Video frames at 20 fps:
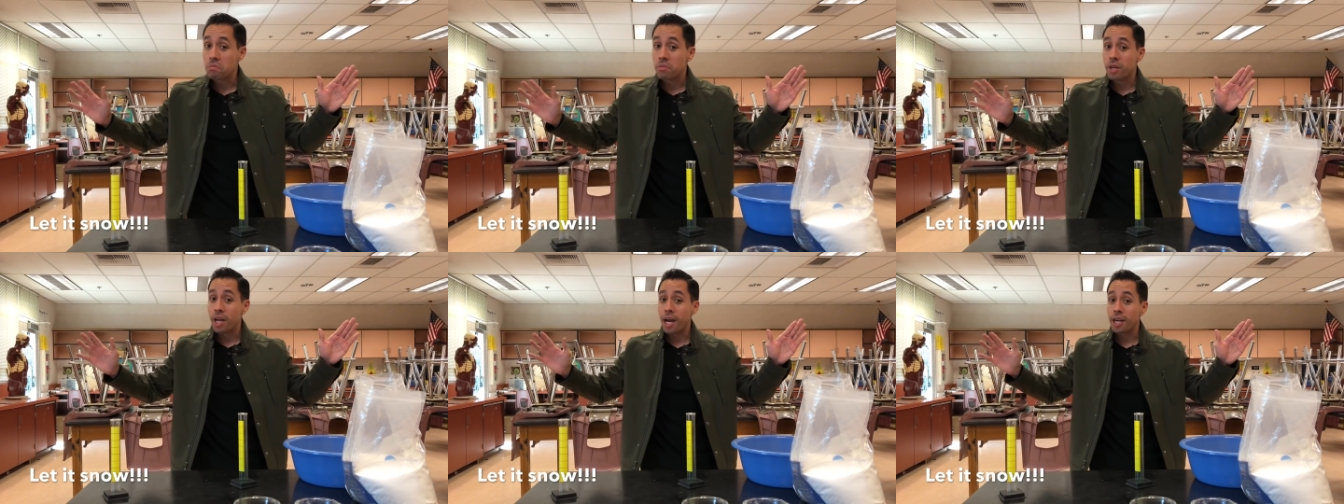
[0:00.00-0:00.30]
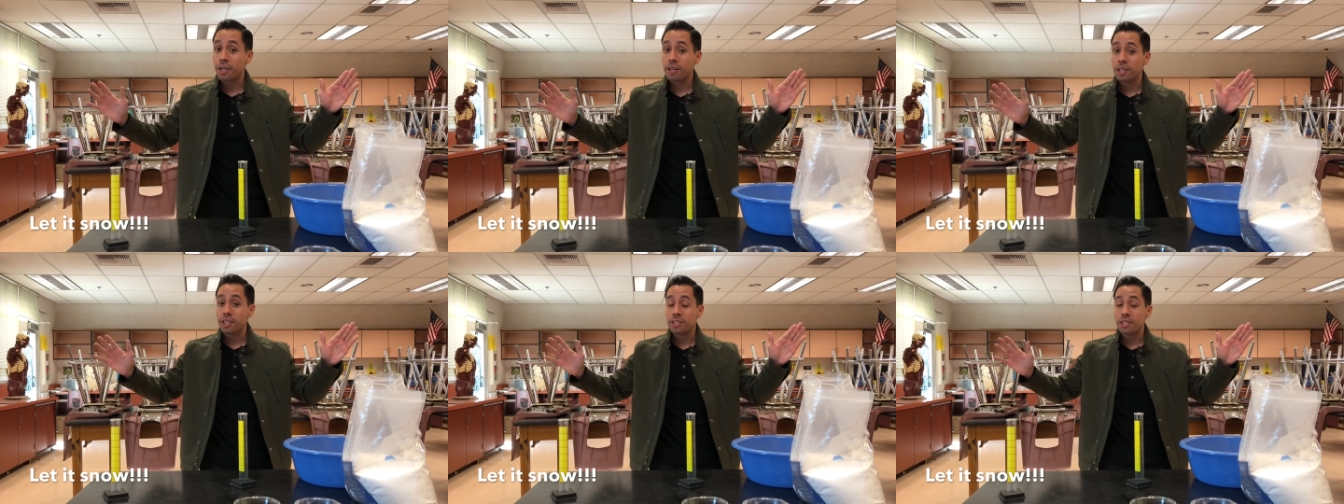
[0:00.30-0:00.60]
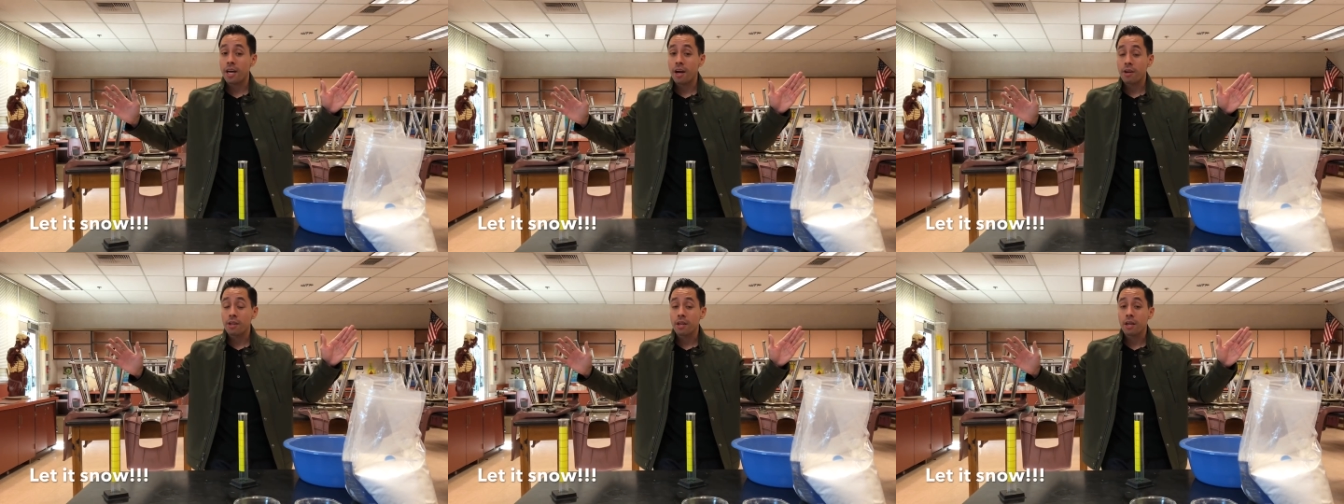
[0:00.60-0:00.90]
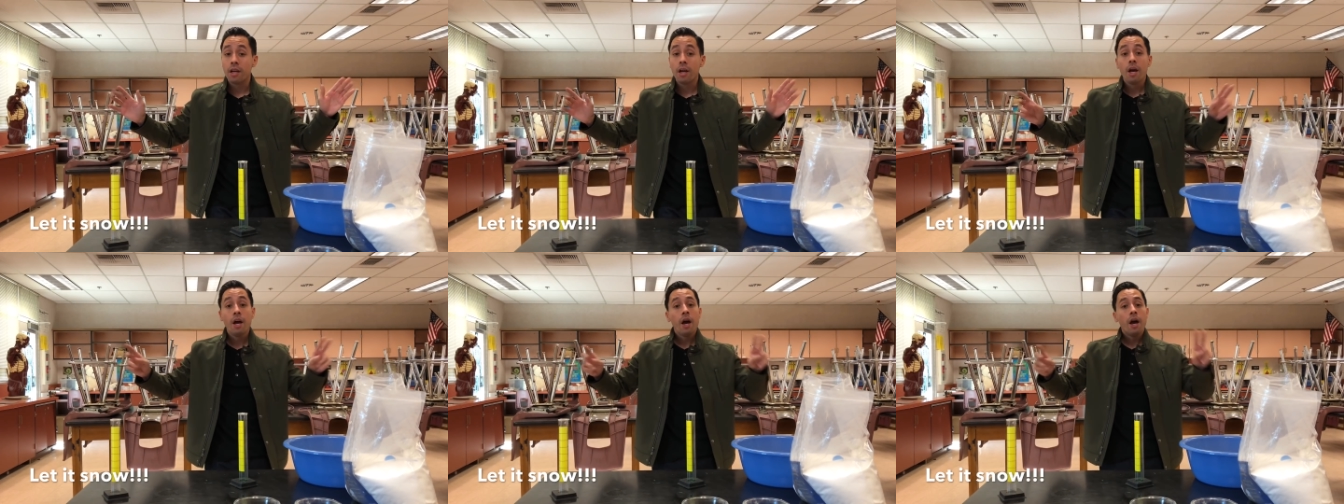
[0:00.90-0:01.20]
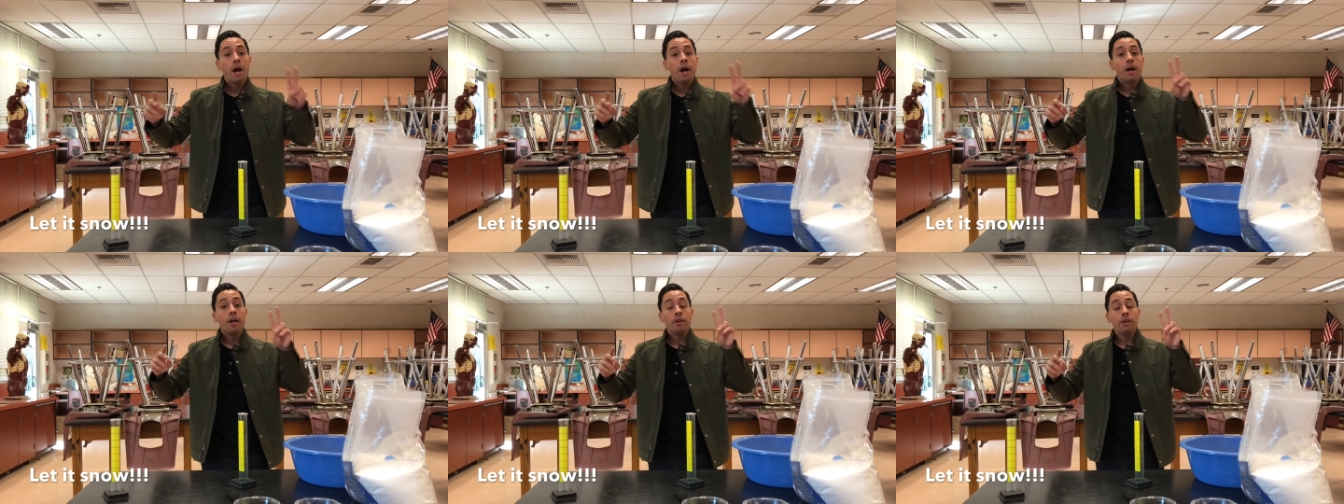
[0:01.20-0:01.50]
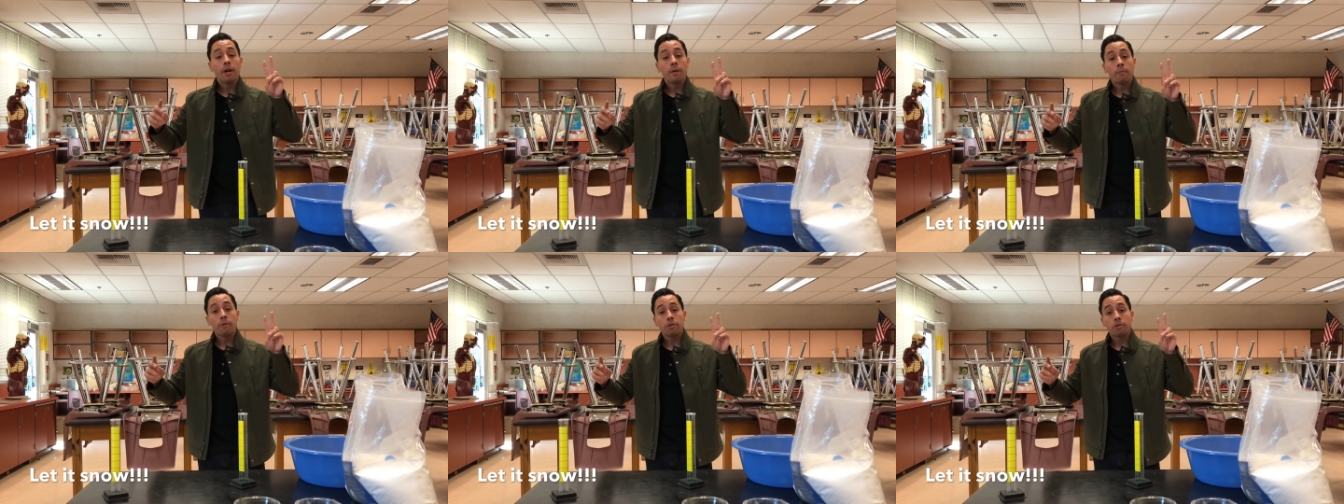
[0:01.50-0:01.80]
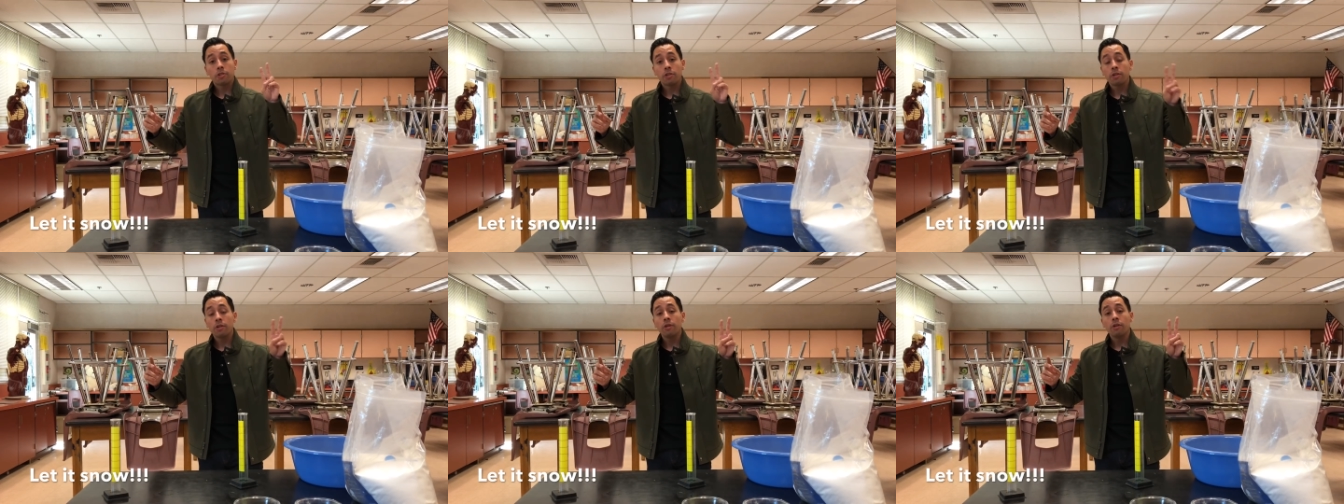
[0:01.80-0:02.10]
Not gonna tell you. Number
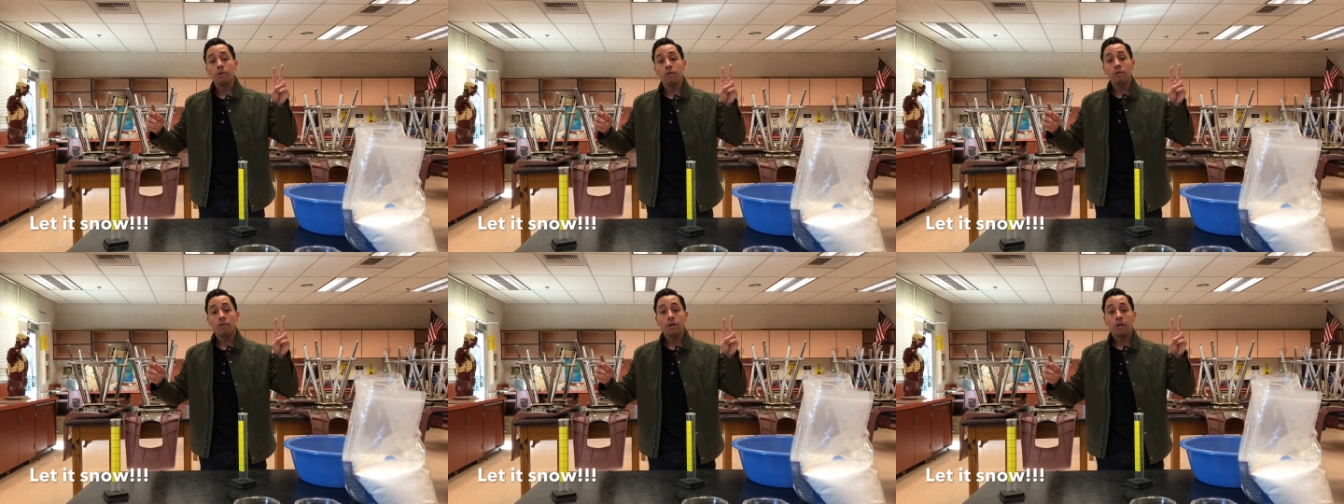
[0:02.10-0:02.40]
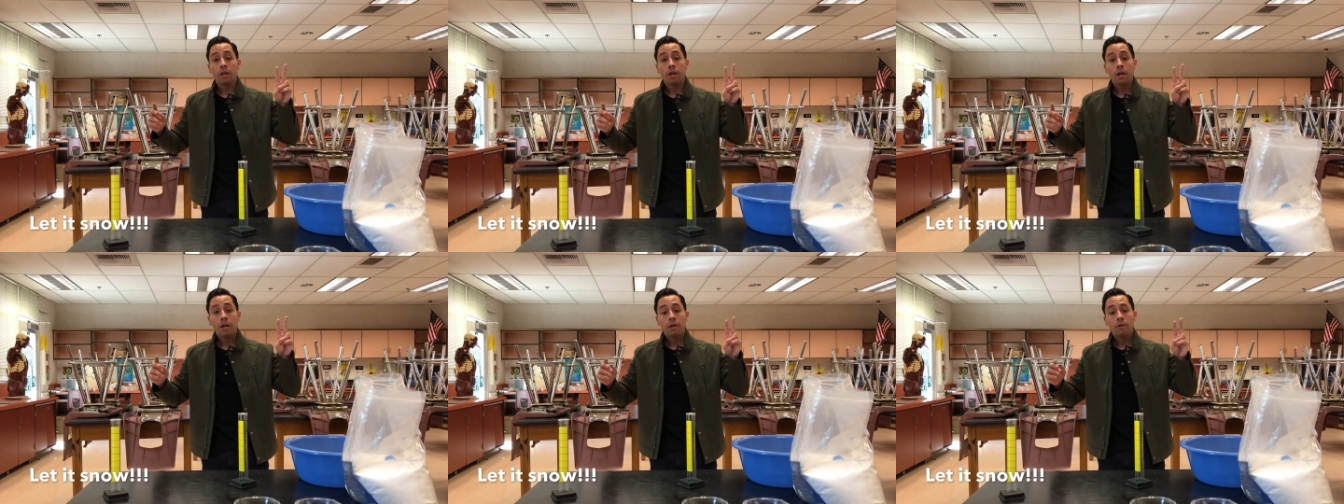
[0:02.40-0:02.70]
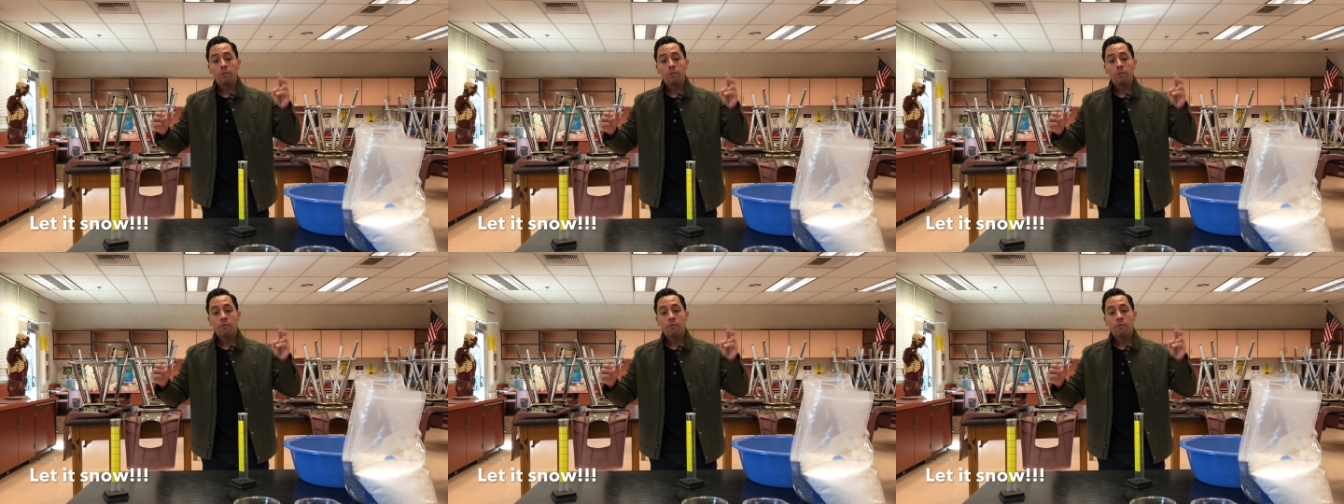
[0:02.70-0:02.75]
two,